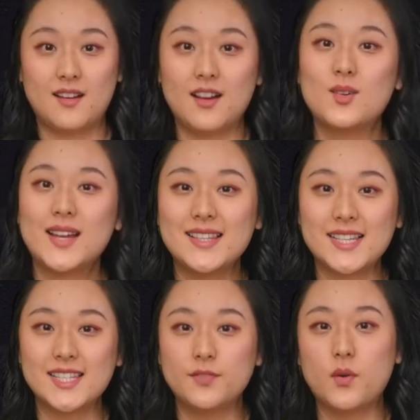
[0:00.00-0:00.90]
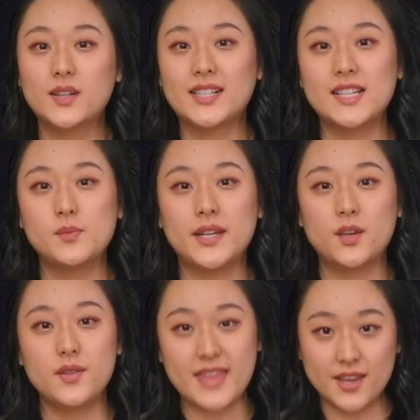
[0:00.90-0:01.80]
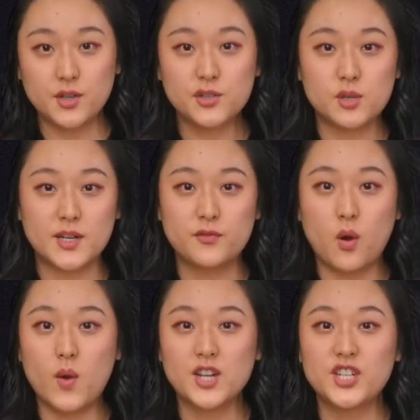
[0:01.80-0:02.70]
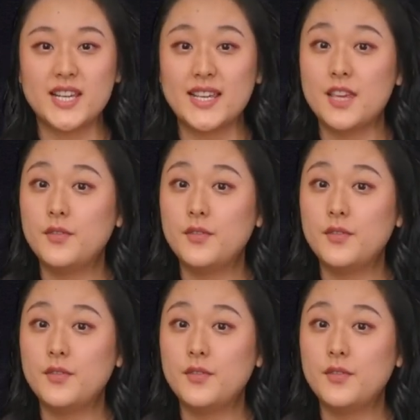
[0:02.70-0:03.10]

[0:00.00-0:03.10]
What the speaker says: Alright, that's it for today's video. Thank you so much for watching.